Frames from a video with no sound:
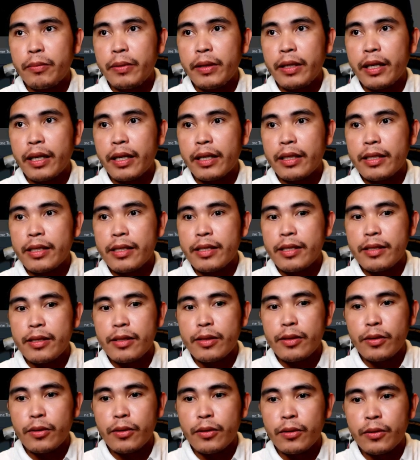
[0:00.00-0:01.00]
O B S.
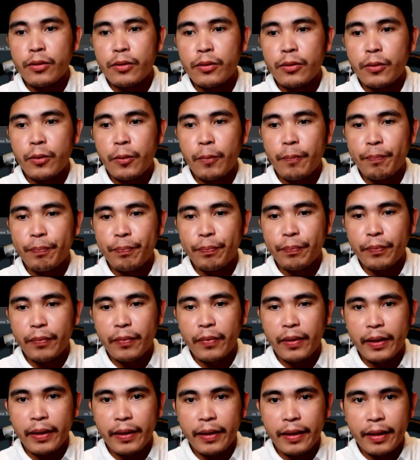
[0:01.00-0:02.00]
So
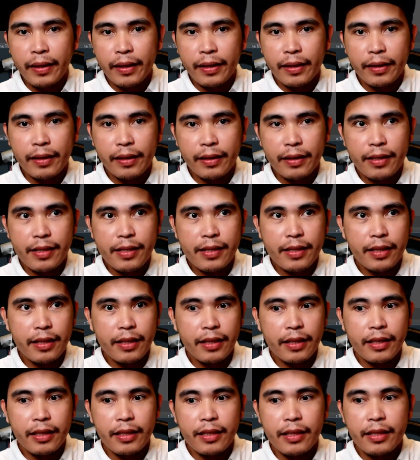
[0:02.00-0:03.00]
this
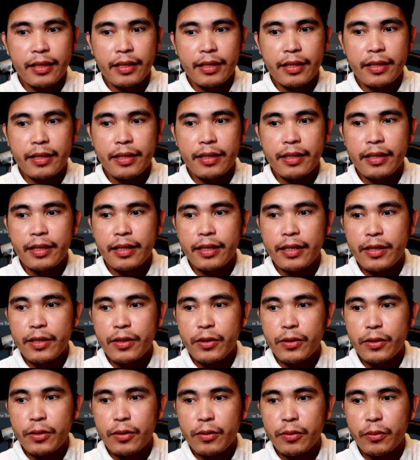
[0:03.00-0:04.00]
is
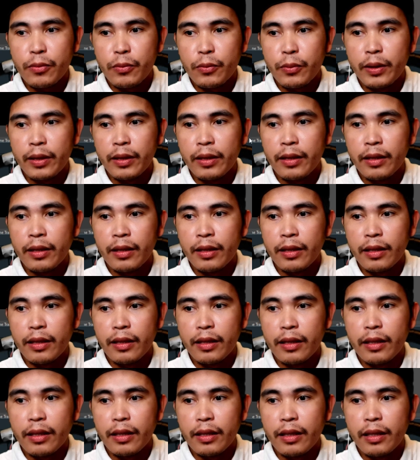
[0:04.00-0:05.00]
this will
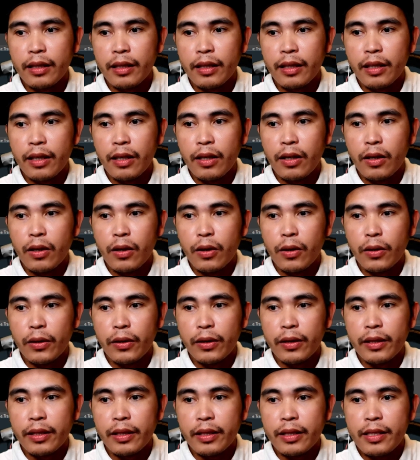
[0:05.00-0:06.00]

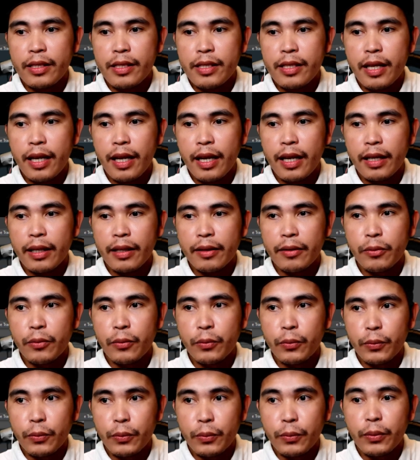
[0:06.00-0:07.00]
or this
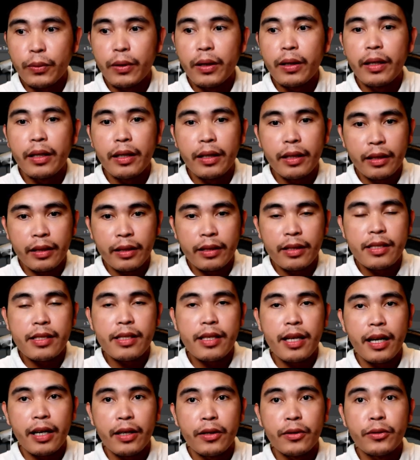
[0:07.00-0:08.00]

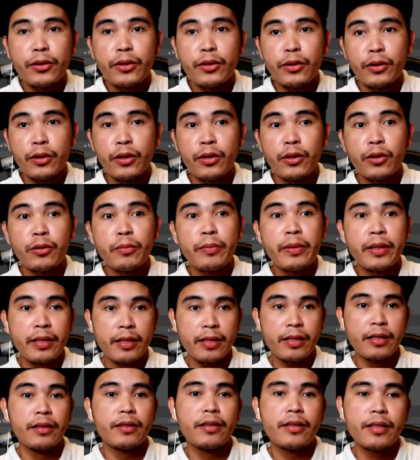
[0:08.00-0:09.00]
is how your O
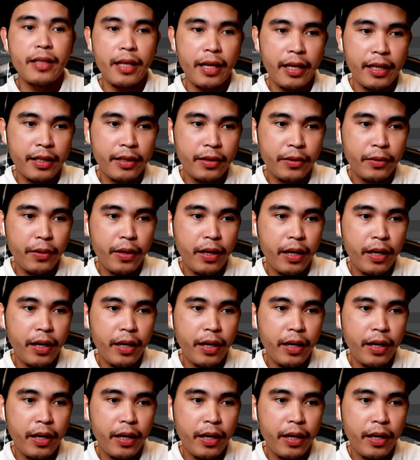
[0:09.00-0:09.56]
B S looks like.